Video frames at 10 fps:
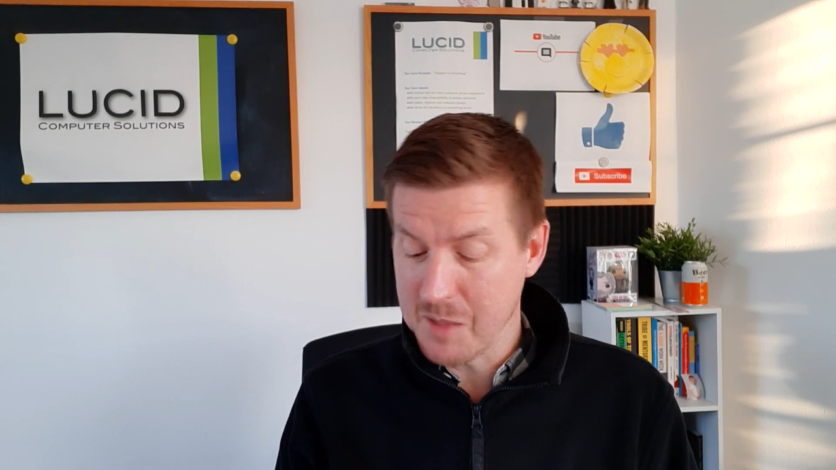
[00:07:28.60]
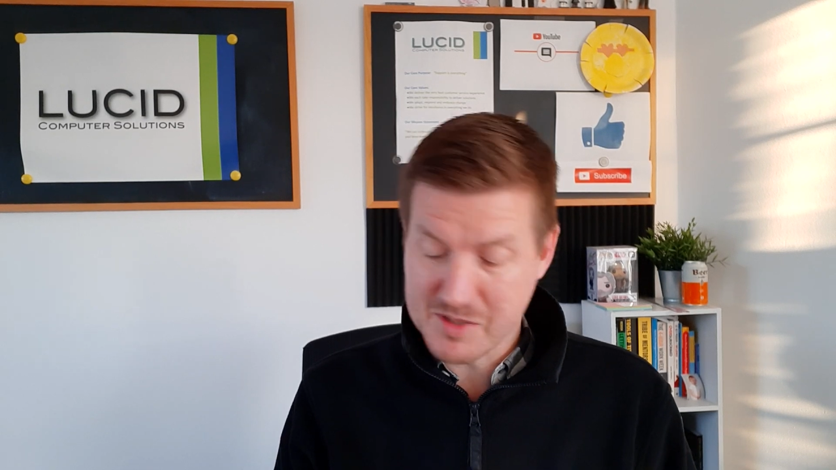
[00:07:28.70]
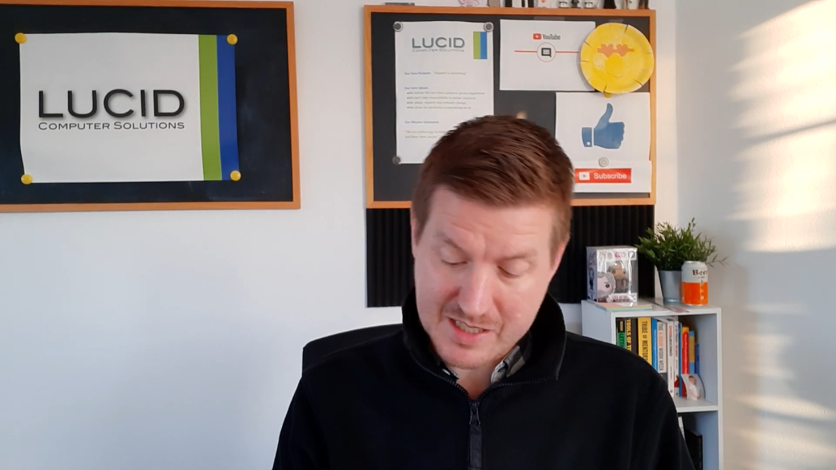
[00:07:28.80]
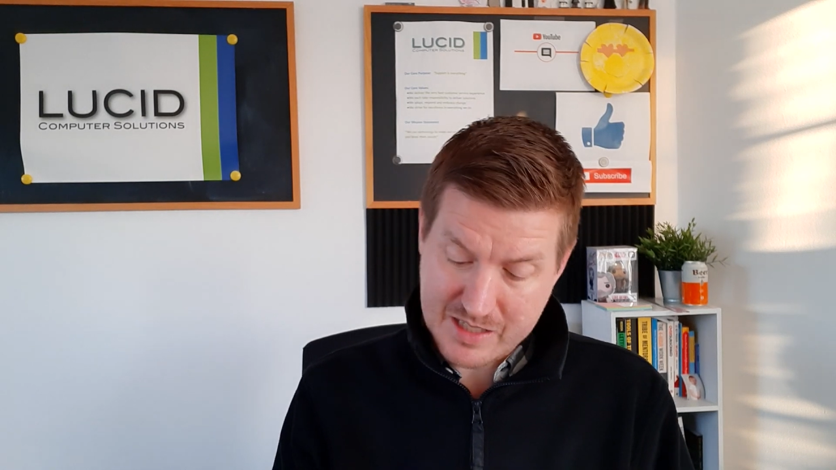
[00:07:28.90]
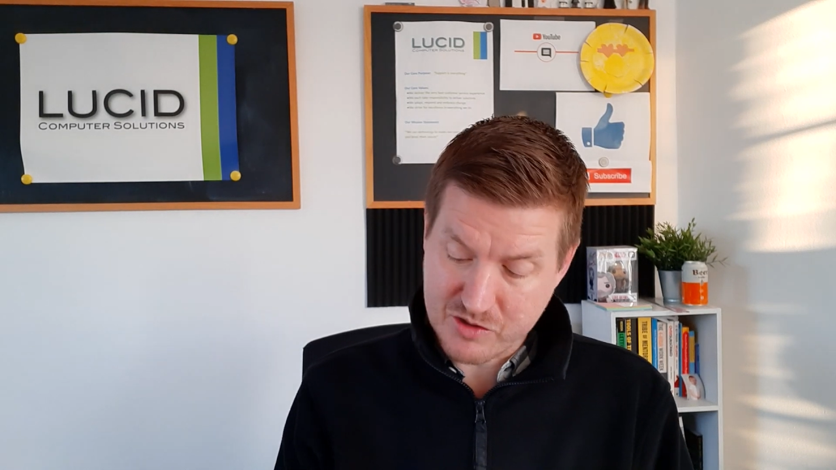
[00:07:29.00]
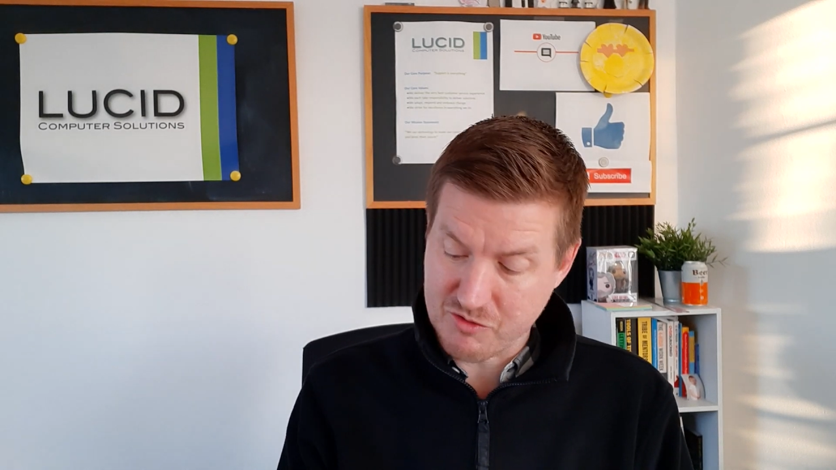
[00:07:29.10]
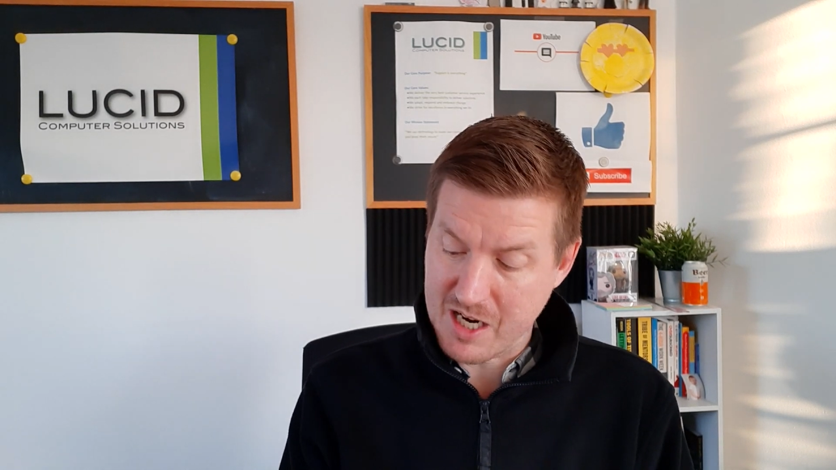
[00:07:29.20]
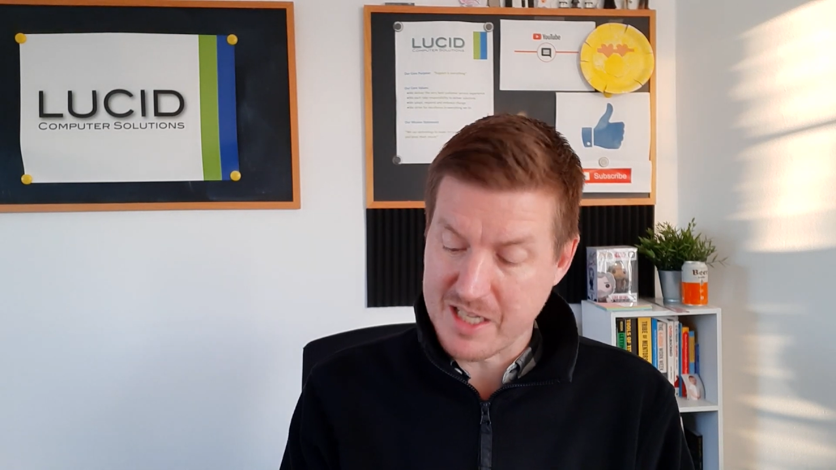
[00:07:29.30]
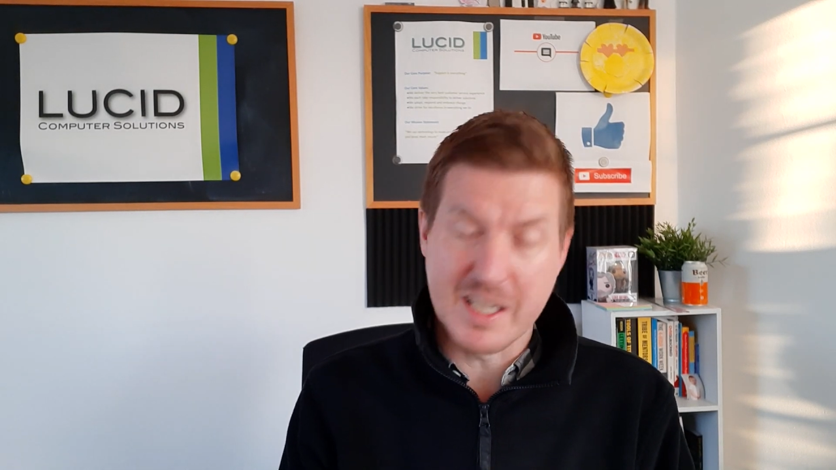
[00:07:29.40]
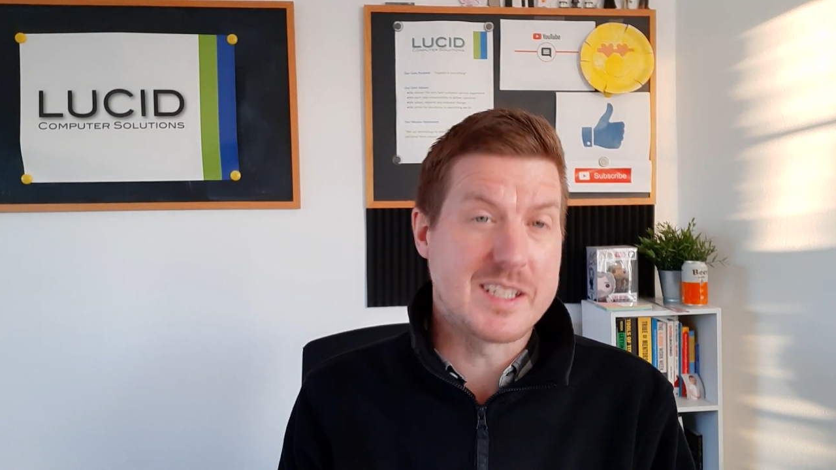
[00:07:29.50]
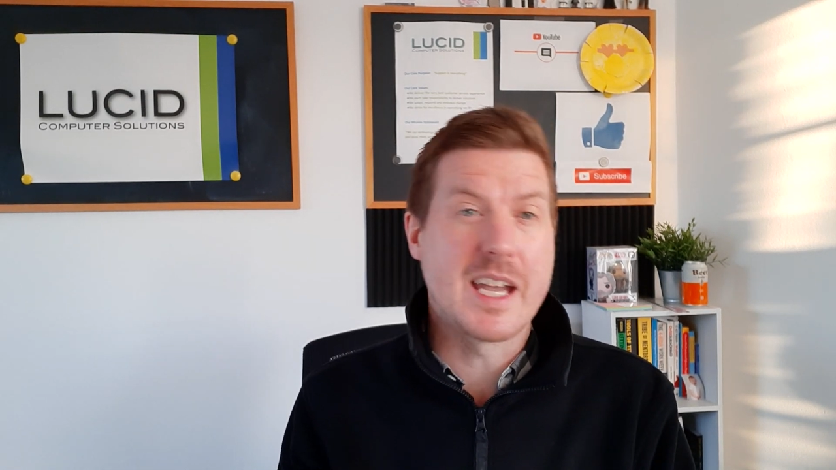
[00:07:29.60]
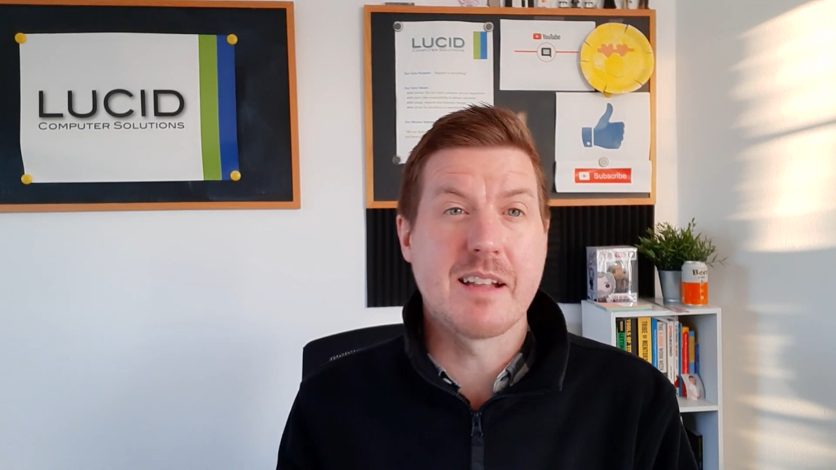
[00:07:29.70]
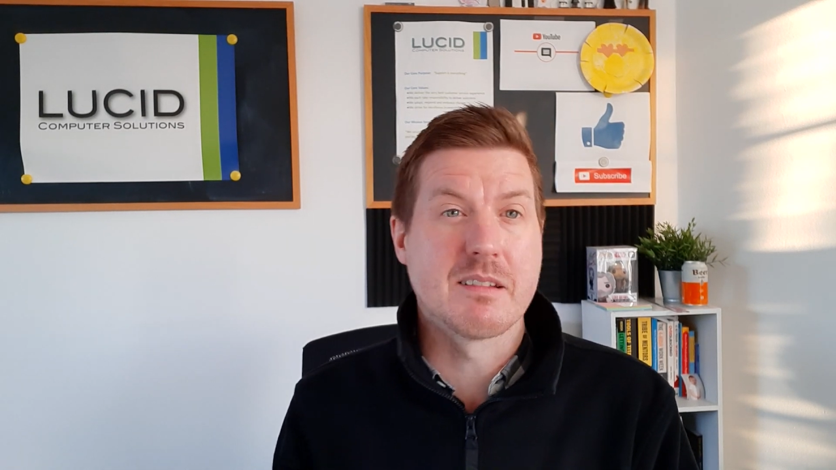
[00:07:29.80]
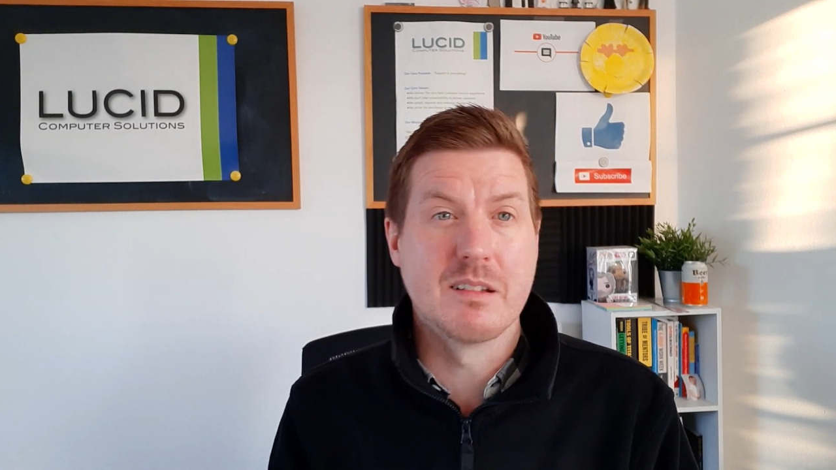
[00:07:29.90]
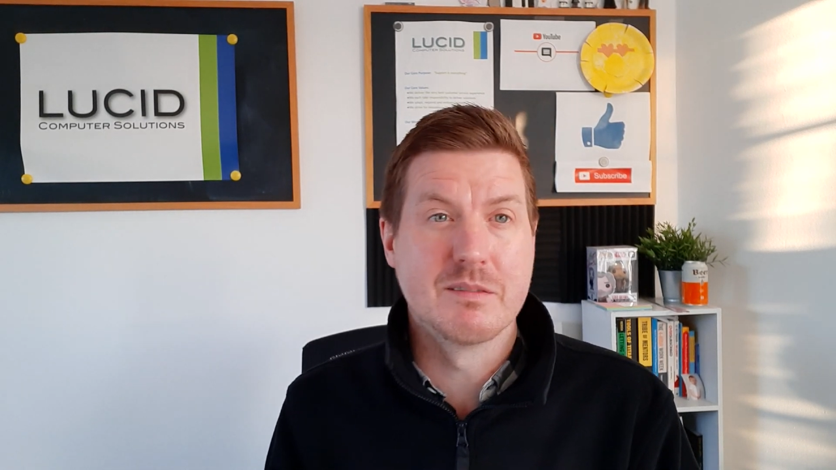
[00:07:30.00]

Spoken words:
So that's great. And yeah,